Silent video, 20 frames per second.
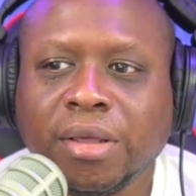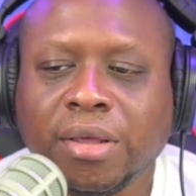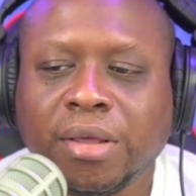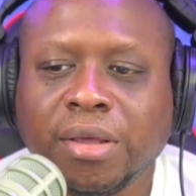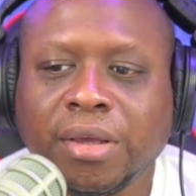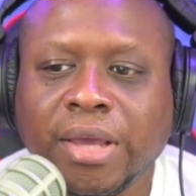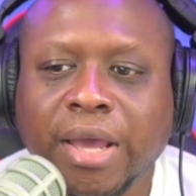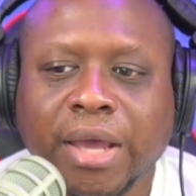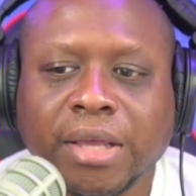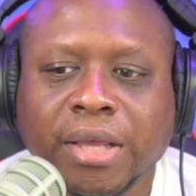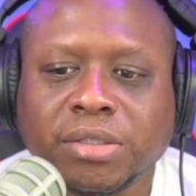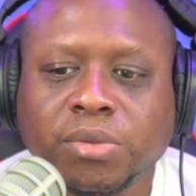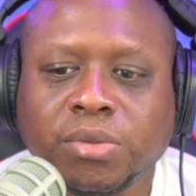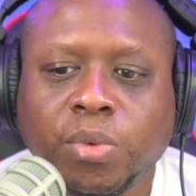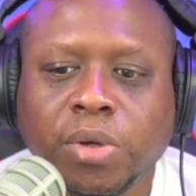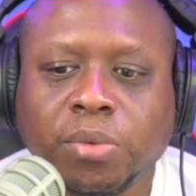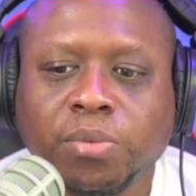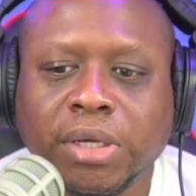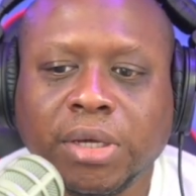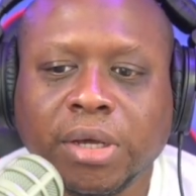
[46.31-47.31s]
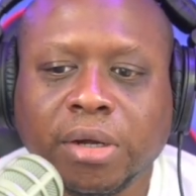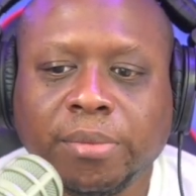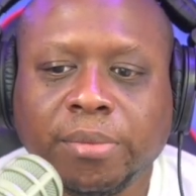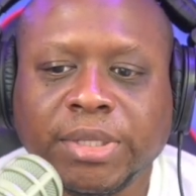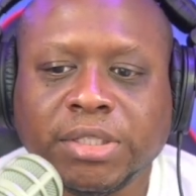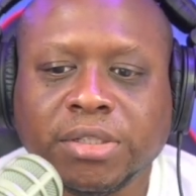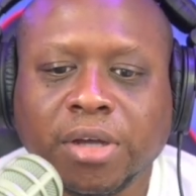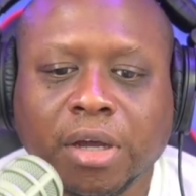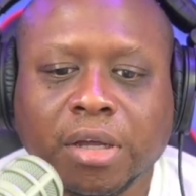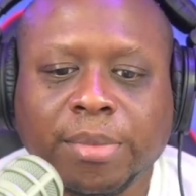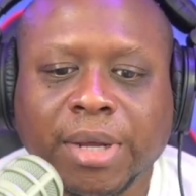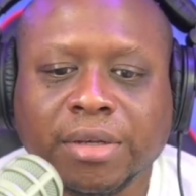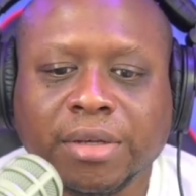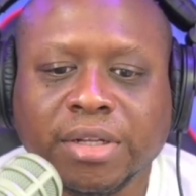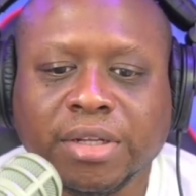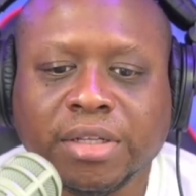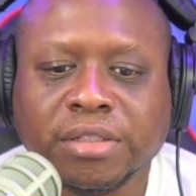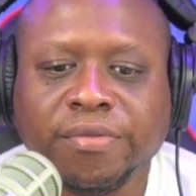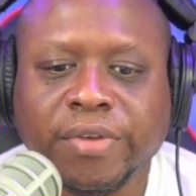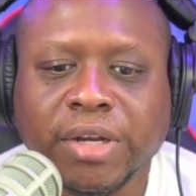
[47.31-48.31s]
Guys, what we're going to be talking about in
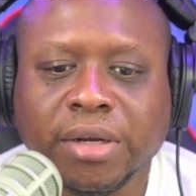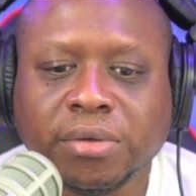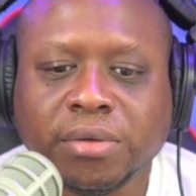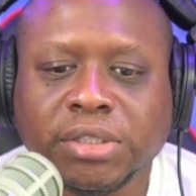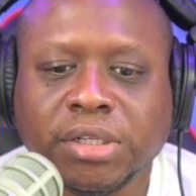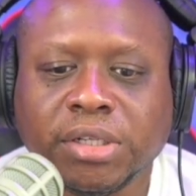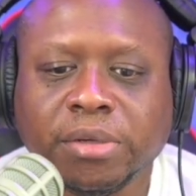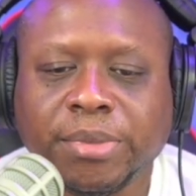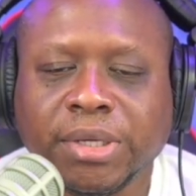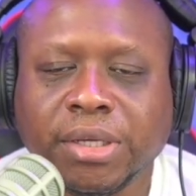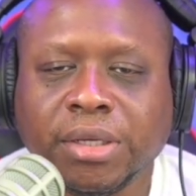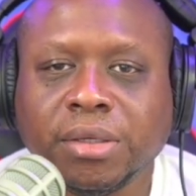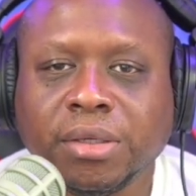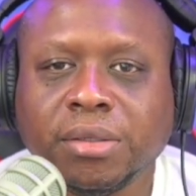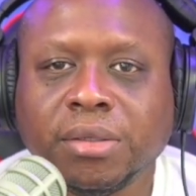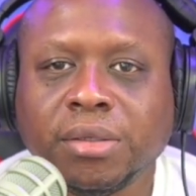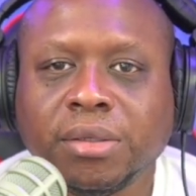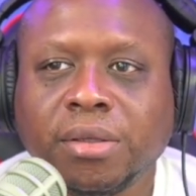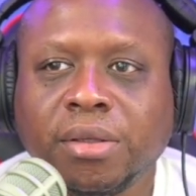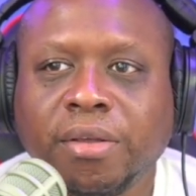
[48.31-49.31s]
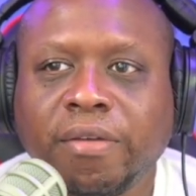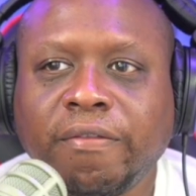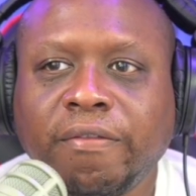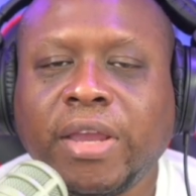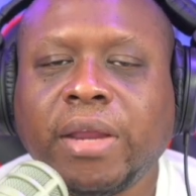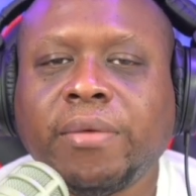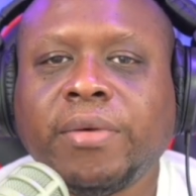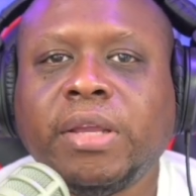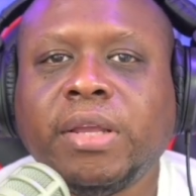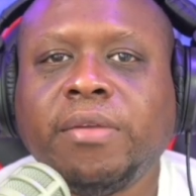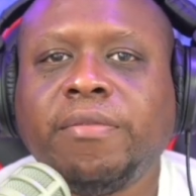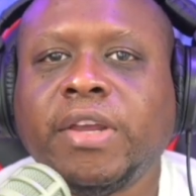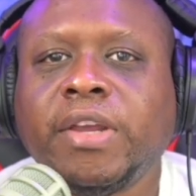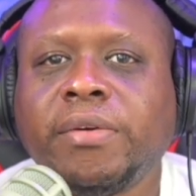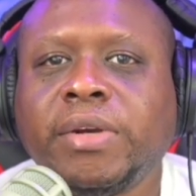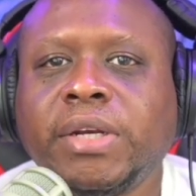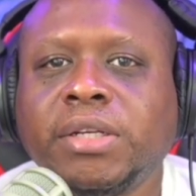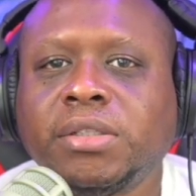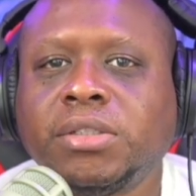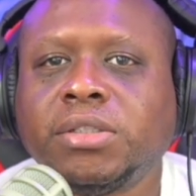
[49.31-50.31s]
this video should be very,
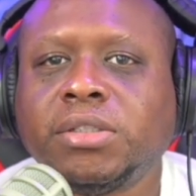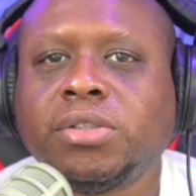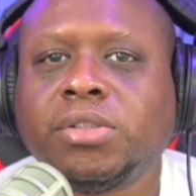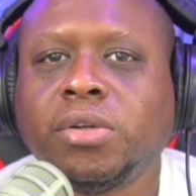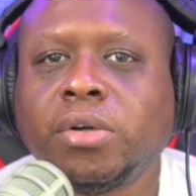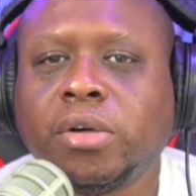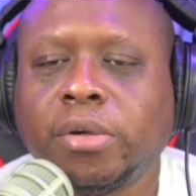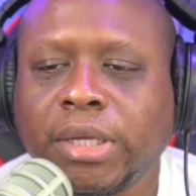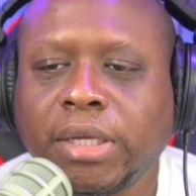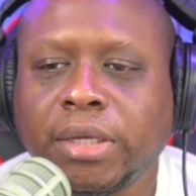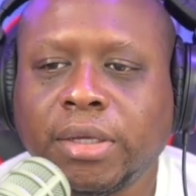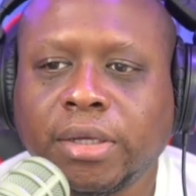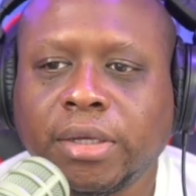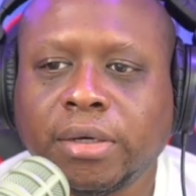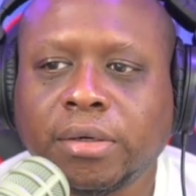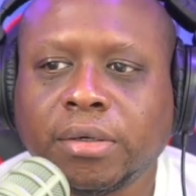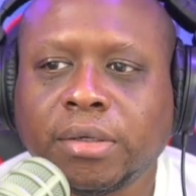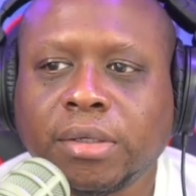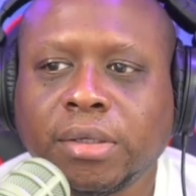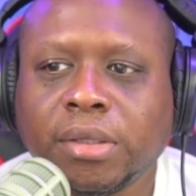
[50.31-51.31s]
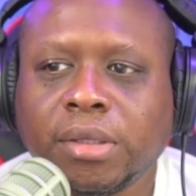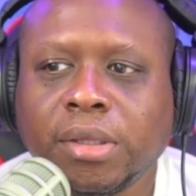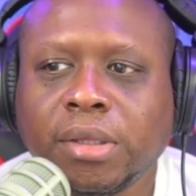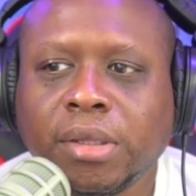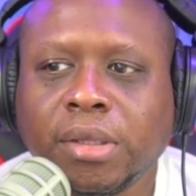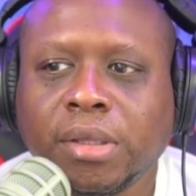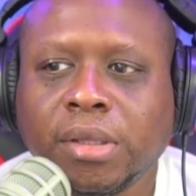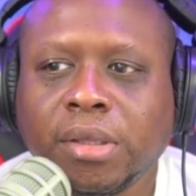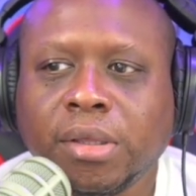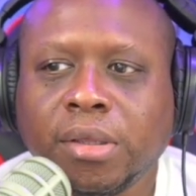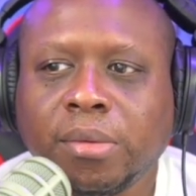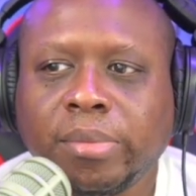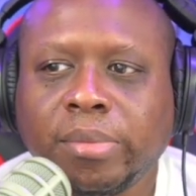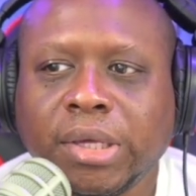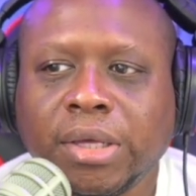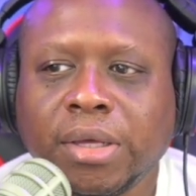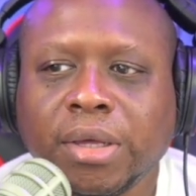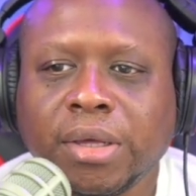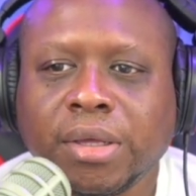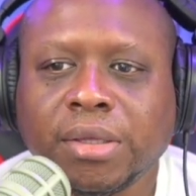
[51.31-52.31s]
very disturbing here,
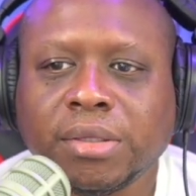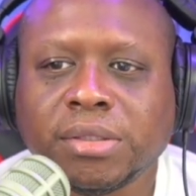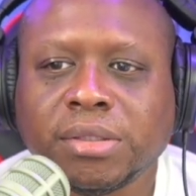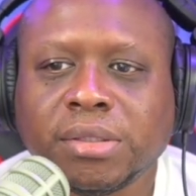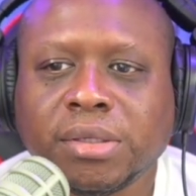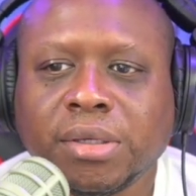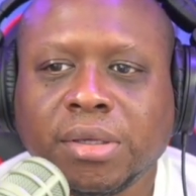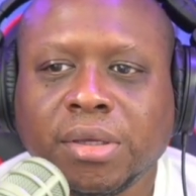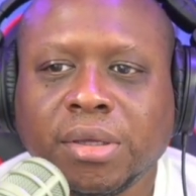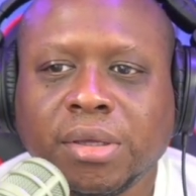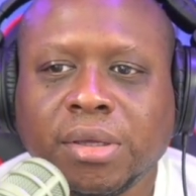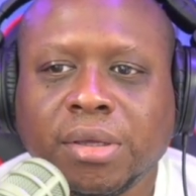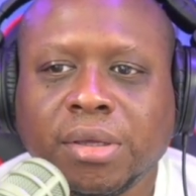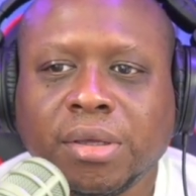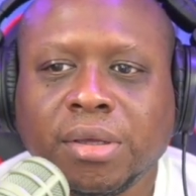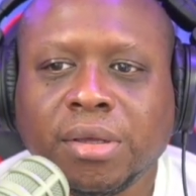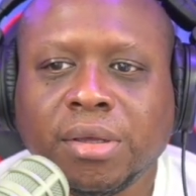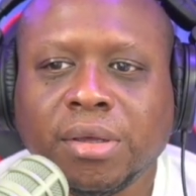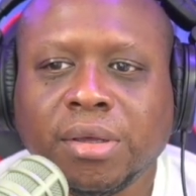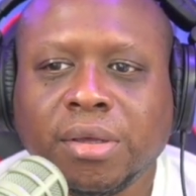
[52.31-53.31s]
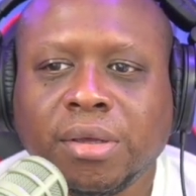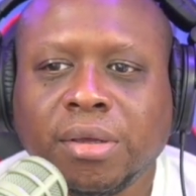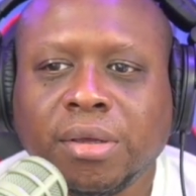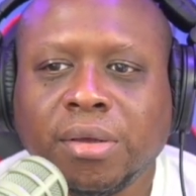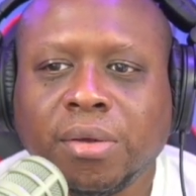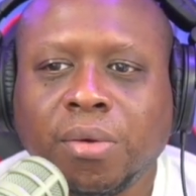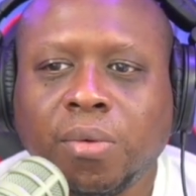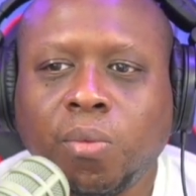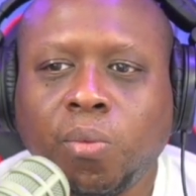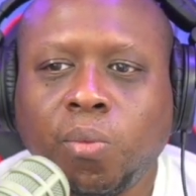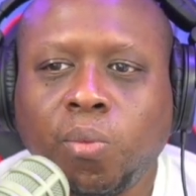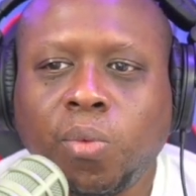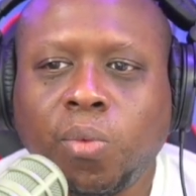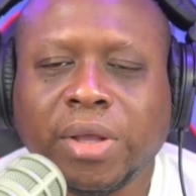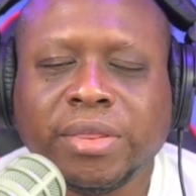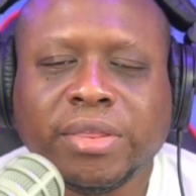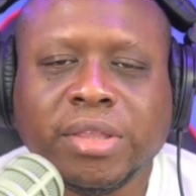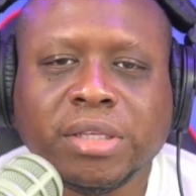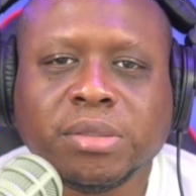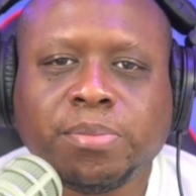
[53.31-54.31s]
because
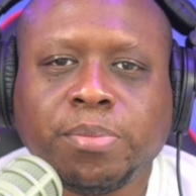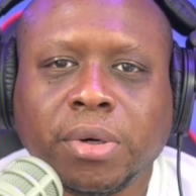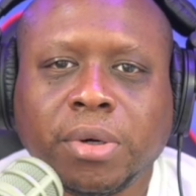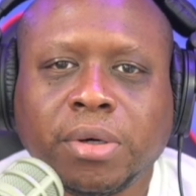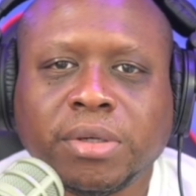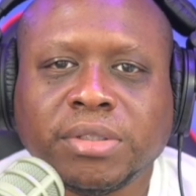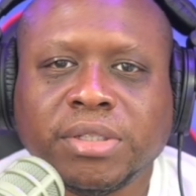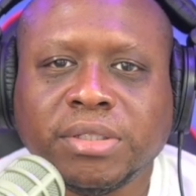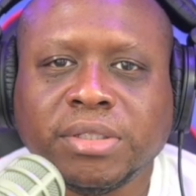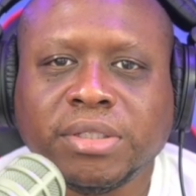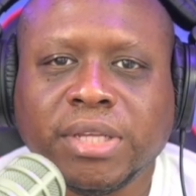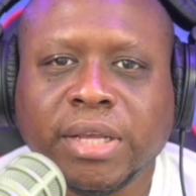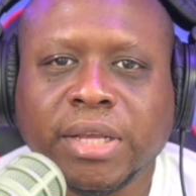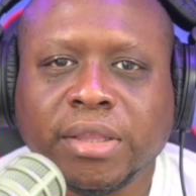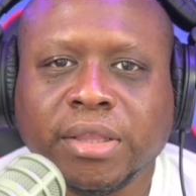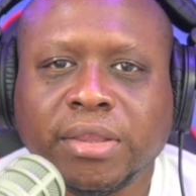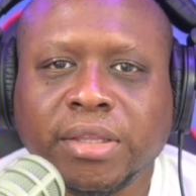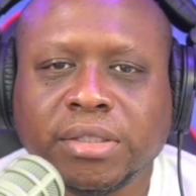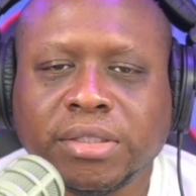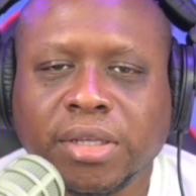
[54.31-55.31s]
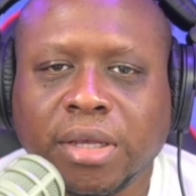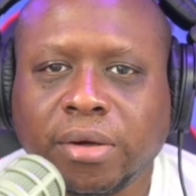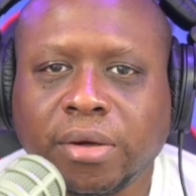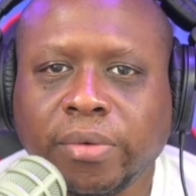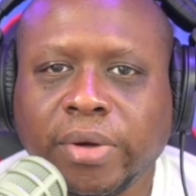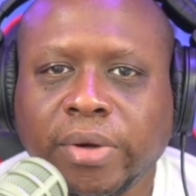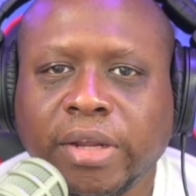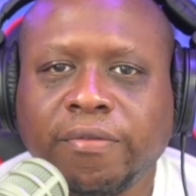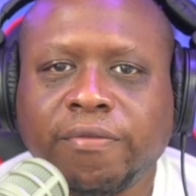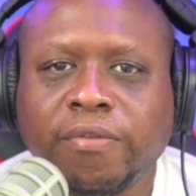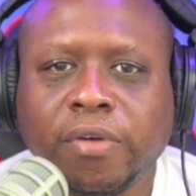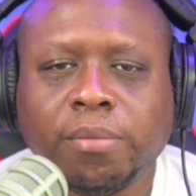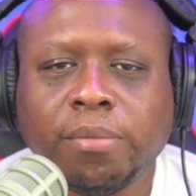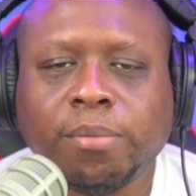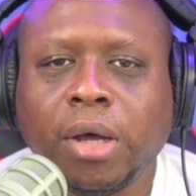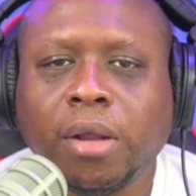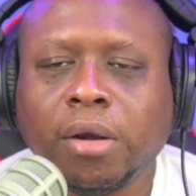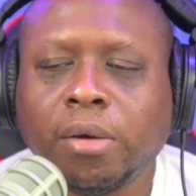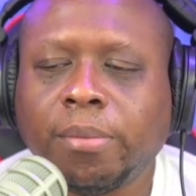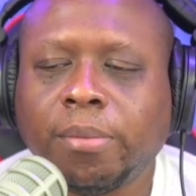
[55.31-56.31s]
what this person said, this Greek
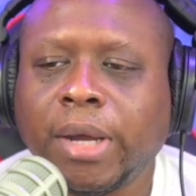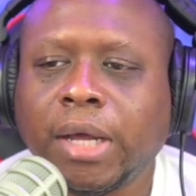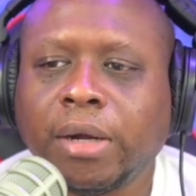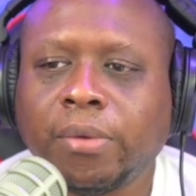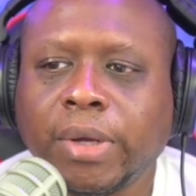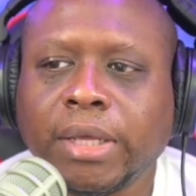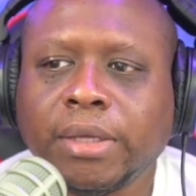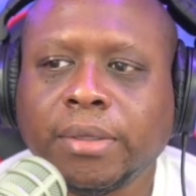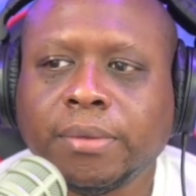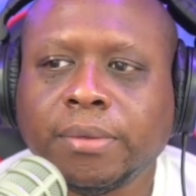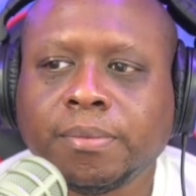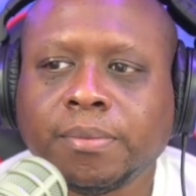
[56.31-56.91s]
footballer, by the way,